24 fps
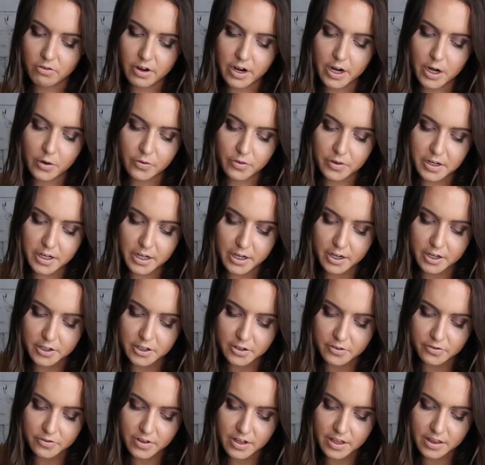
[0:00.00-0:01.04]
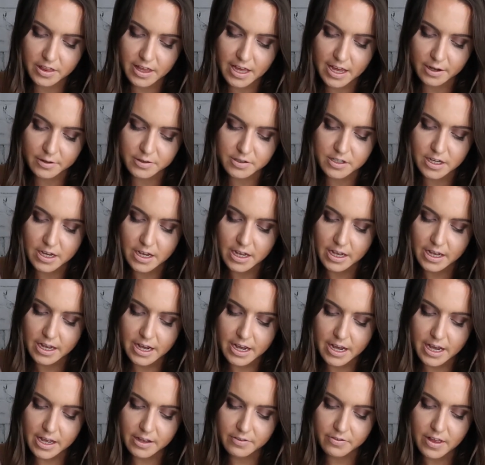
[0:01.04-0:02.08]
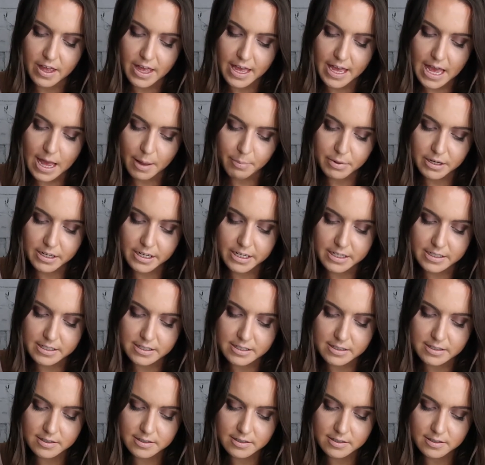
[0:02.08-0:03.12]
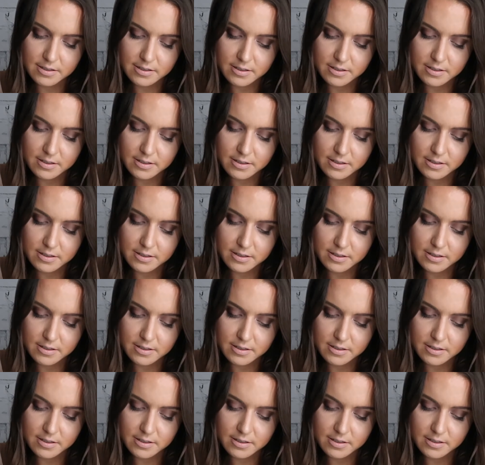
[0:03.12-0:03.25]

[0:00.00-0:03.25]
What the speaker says: right over here in your fifth house of happiness